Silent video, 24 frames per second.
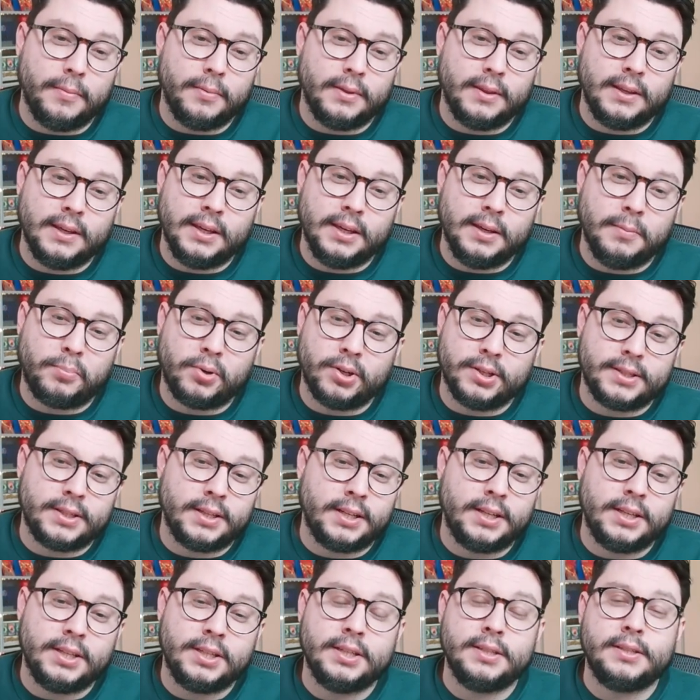The
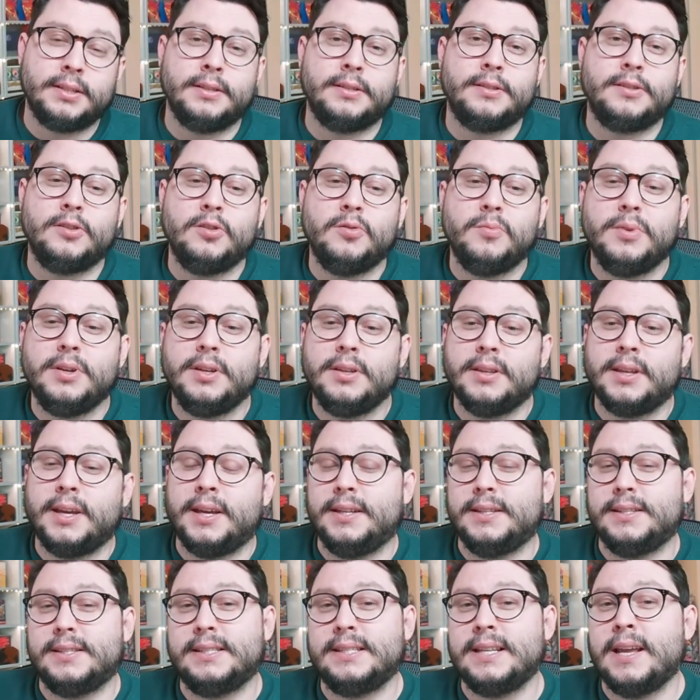percentage is assuming
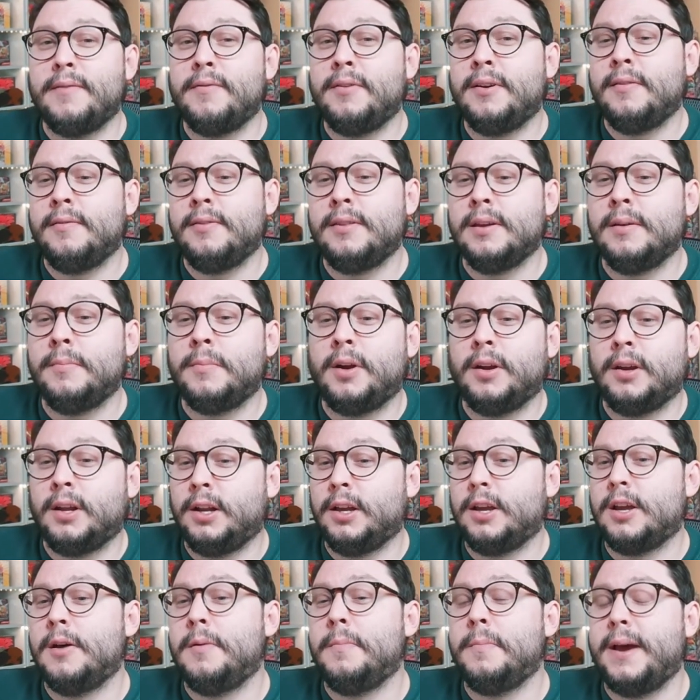that 7 of them are going
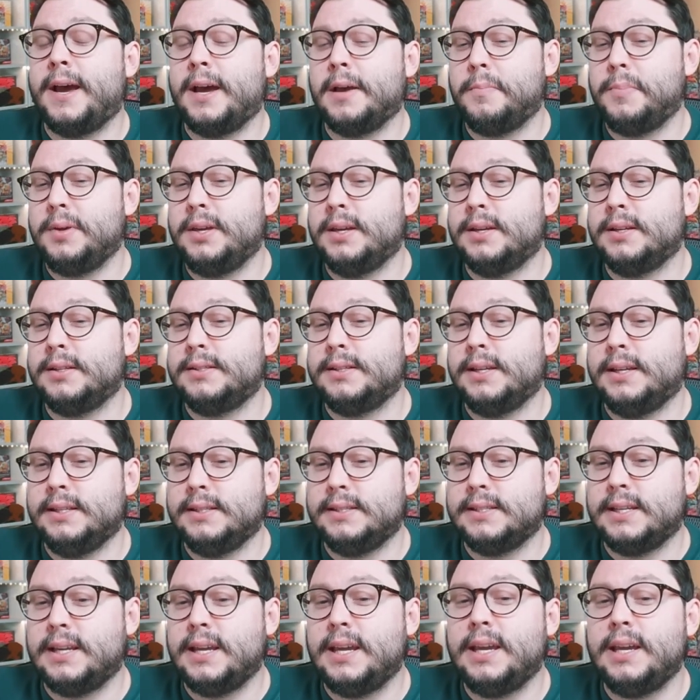to come back PSA
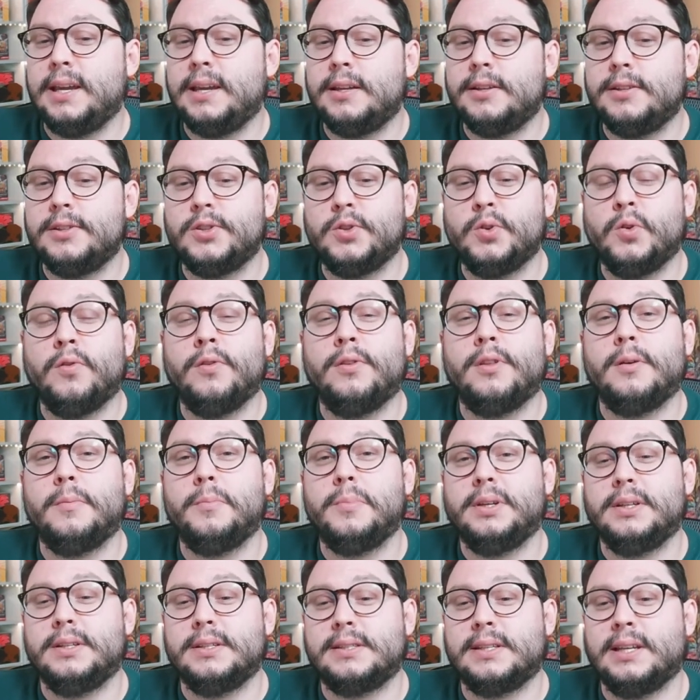10, 2 of them
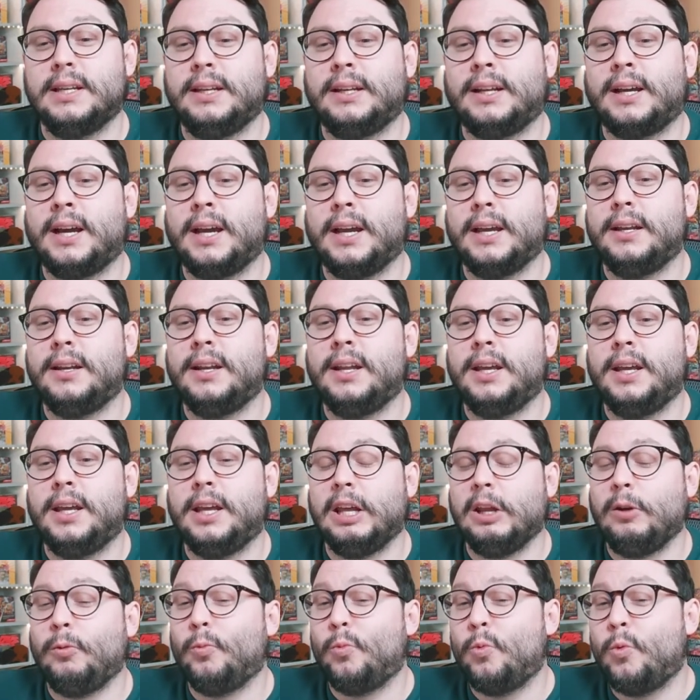PSA 9,
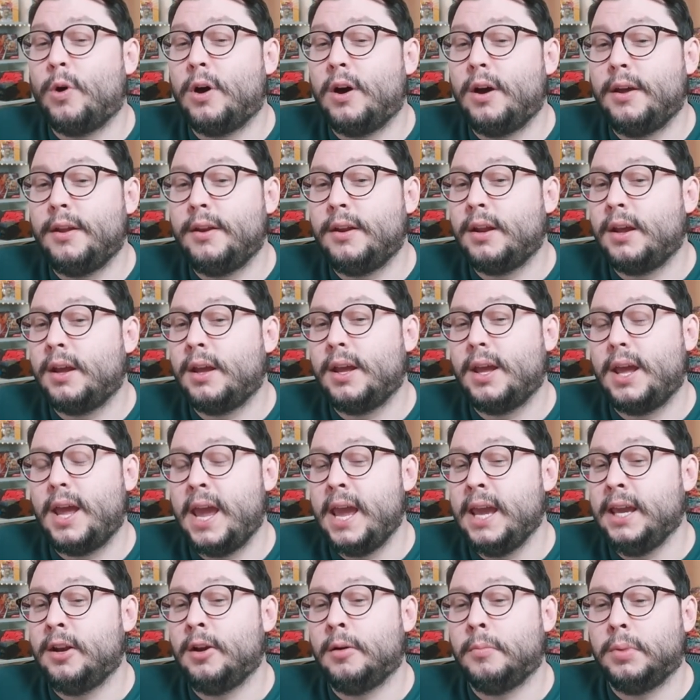and 1
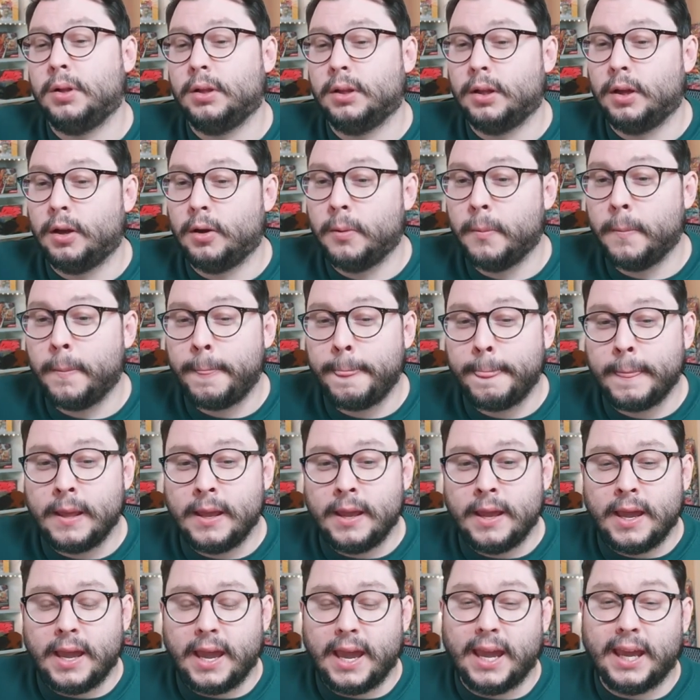8 or below.
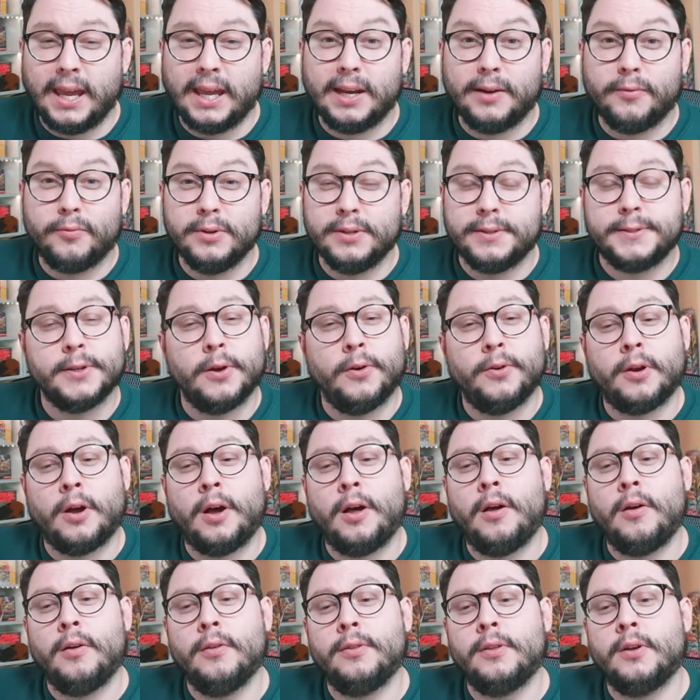And if we sold
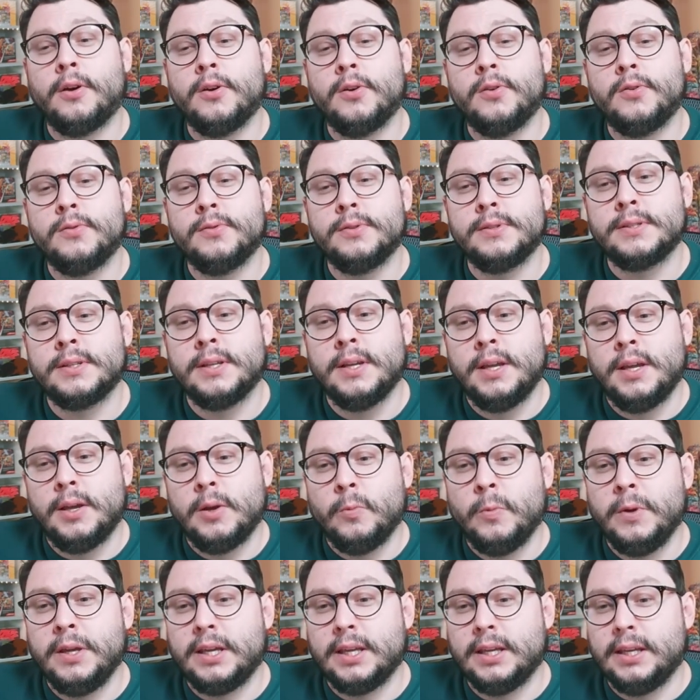all of those,
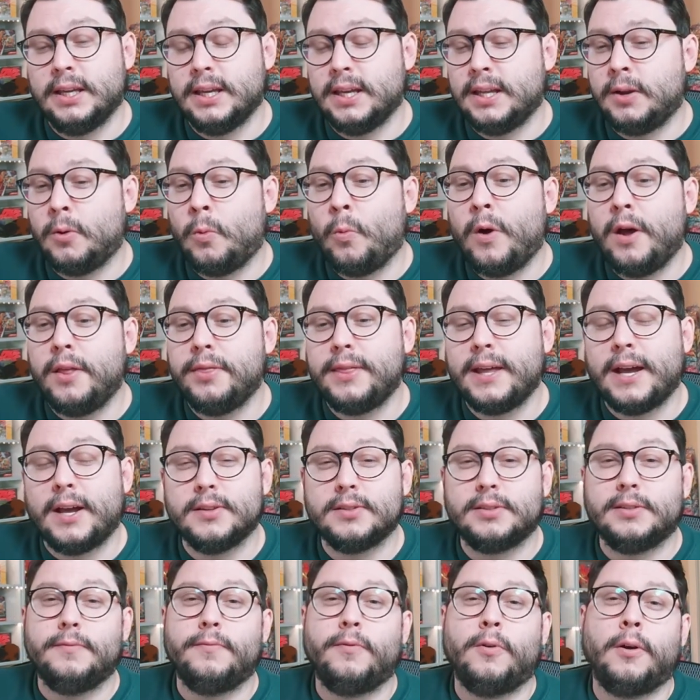we can get
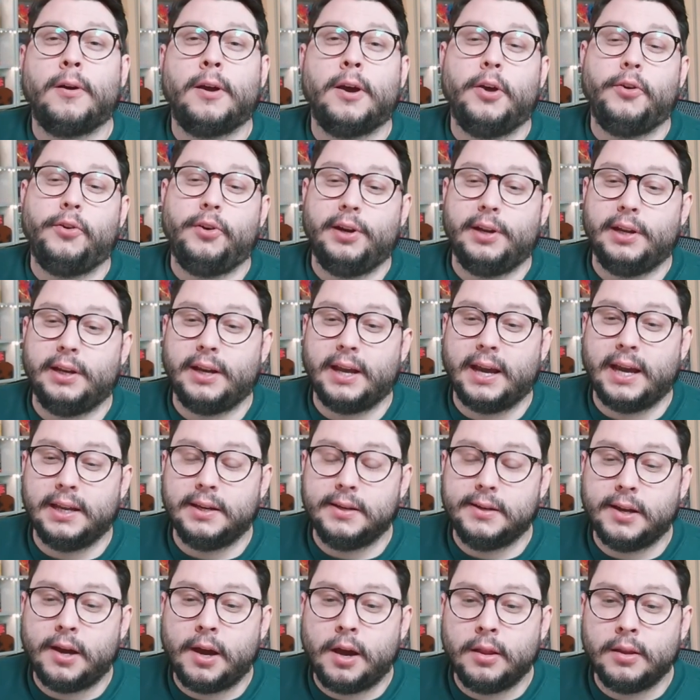
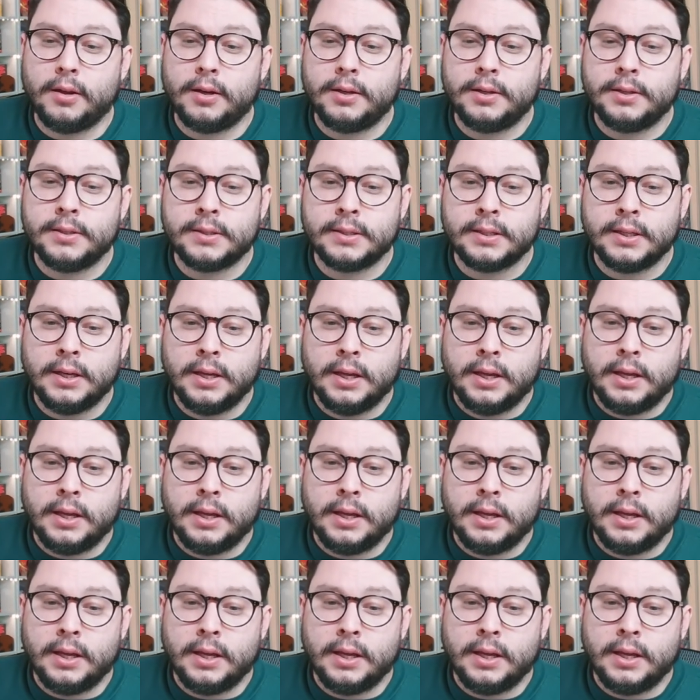$1,409.